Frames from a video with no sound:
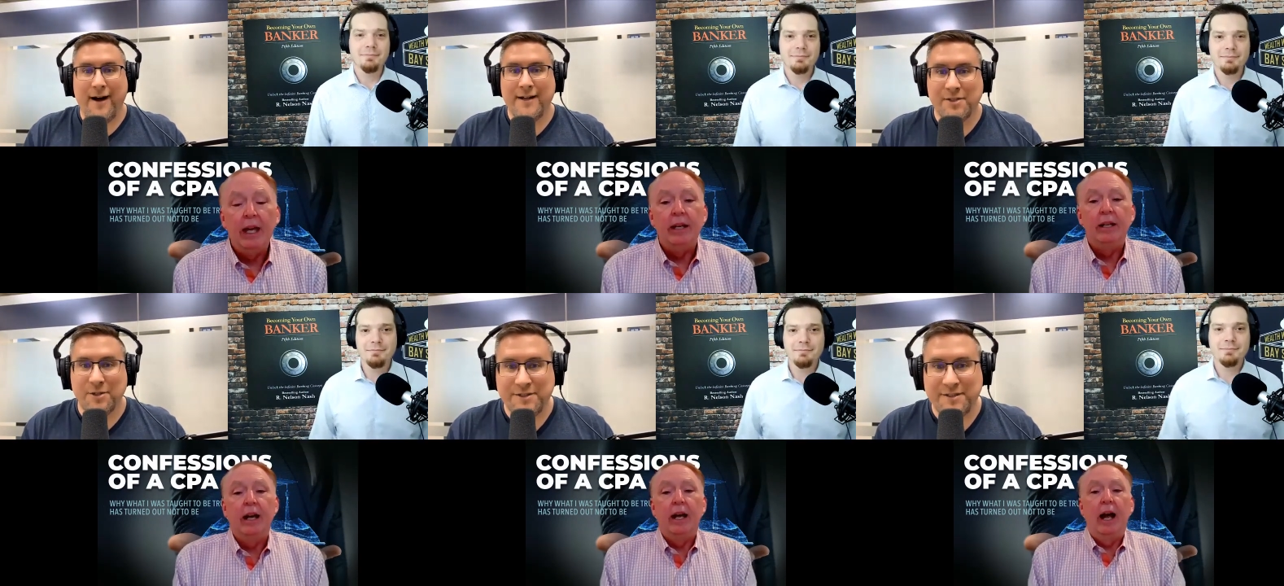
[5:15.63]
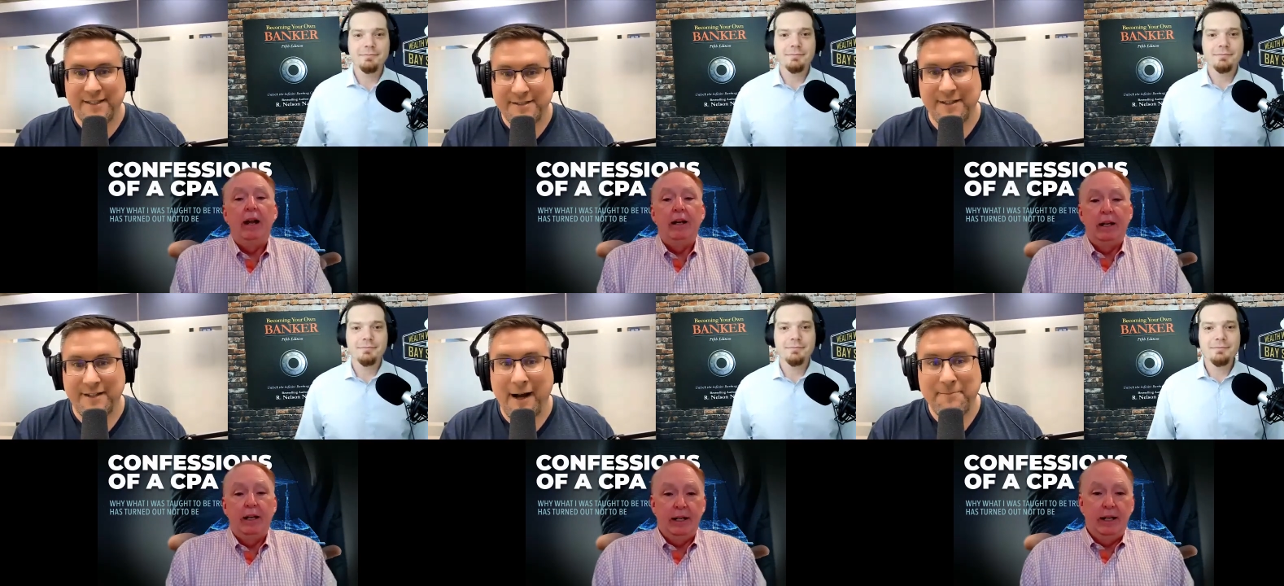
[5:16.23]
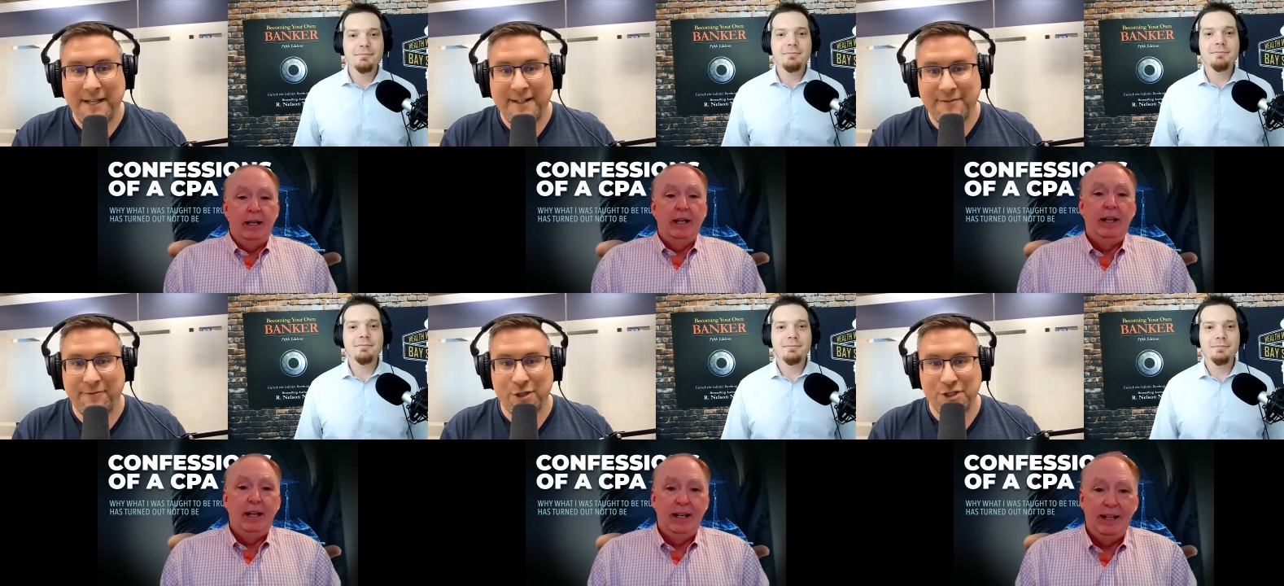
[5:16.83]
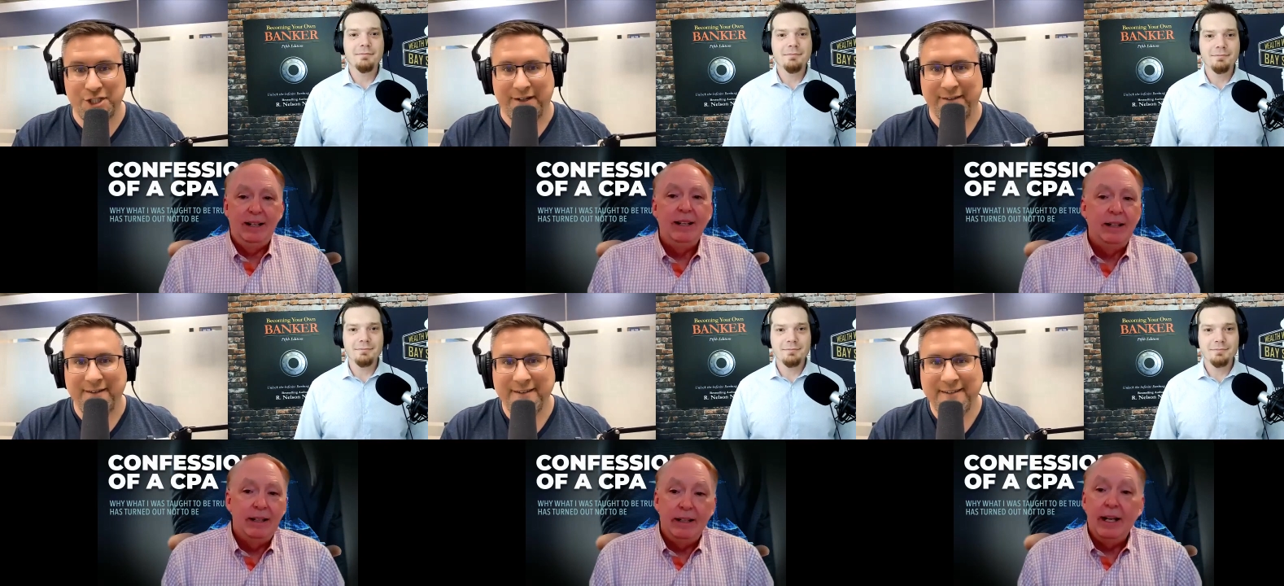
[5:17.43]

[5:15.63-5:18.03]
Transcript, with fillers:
Speaker 1: ah, so it's I, it's an updated version.